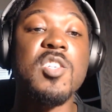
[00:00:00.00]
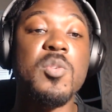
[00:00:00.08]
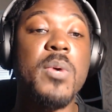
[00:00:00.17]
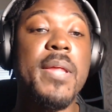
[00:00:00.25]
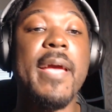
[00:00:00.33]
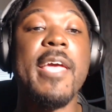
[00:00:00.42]
a
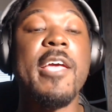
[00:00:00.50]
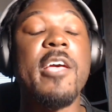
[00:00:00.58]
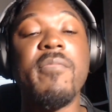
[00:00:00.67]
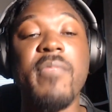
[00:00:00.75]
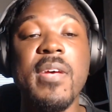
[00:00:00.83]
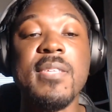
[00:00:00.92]
way that can
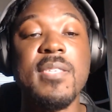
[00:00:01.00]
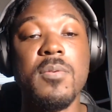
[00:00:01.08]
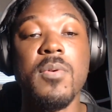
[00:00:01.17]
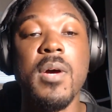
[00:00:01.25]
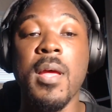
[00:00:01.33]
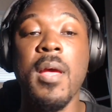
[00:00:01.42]
convince
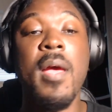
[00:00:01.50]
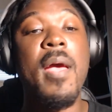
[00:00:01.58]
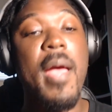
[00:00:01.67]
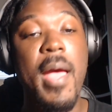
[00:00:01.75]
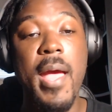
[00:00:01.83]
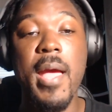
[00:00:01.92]
someone,
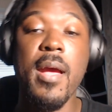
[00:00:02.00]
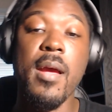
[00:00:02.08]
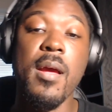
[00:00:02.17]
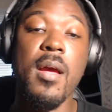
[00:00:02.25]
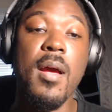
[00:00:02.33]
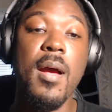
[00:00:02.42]
hey,
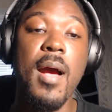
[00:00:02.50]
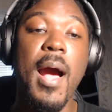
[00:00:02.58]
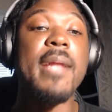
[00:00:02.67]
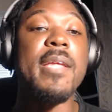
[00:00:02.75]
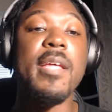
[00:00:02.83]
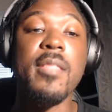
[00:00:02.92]
I
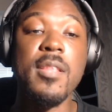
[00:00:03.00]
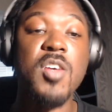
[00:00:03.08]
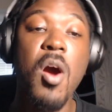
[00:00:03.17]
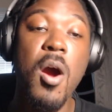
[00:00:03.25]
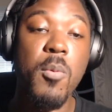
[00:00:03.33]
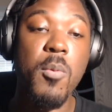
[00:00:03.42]
did this
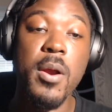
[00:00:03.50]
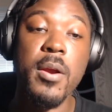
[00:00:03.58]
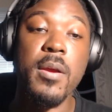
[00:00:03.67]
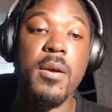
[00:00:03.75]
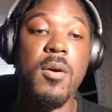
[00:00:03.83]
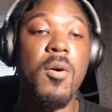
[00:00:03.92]
hard work,
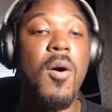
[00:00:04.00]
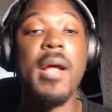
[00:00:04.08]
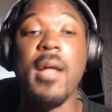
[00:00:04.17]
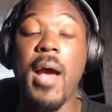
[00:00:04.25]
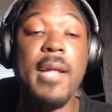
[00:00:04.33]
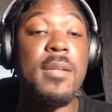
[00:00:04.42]
or
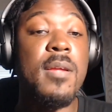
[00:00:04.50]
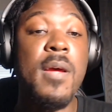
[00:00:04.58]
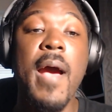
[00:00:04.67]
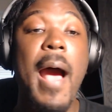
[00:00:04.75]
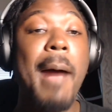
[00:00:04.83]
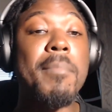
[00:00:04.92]

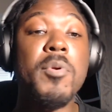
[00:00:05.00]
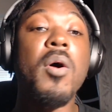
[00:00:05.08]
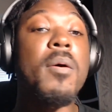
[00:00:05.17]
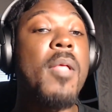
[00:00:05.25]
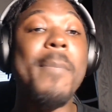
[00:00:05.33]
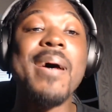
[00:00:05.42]
I'm
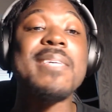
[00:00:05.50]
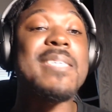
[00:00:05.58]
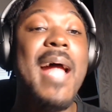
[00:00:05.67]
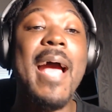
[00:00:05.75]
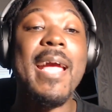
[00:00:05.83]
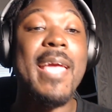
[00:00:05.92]
doing the best that
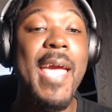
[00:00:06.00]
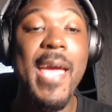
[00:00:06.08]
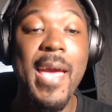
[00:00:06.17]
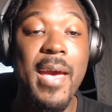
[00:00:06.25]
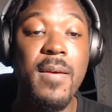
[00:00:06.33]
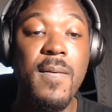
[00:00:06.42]
I can.